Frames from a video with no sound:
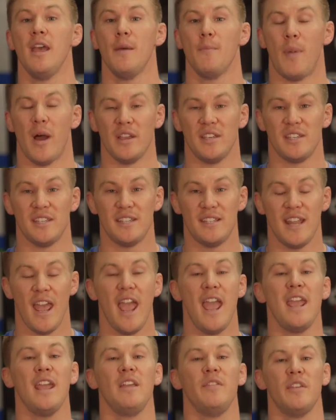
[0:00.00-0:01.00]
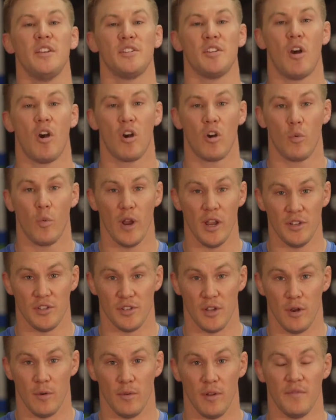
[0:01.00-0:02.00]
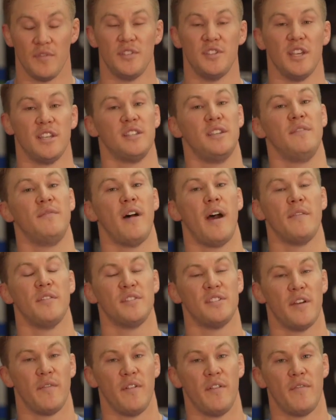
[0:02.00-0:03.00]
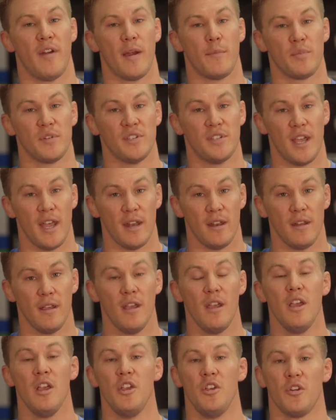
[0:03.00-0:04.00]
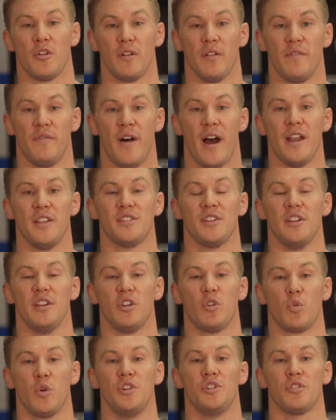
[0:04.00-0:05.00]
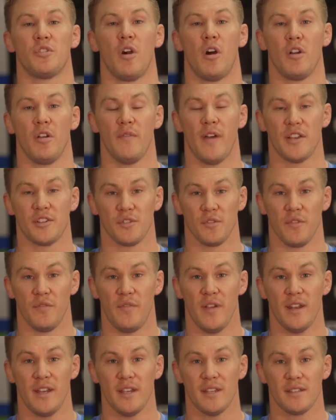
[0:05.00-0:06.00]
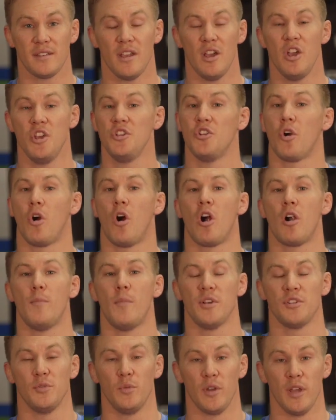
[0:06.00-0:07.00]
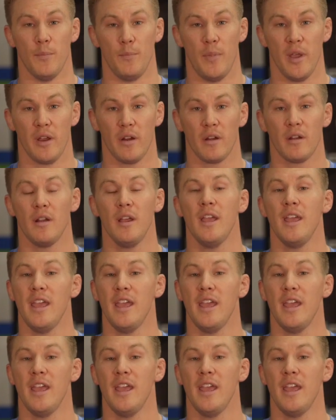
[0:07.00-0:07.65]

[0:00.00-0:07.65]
By staying in this heart rate zone of 65 to 75%, you're going to find it's going to increase your cardiovascular fitness, your heart muscle will get bigger,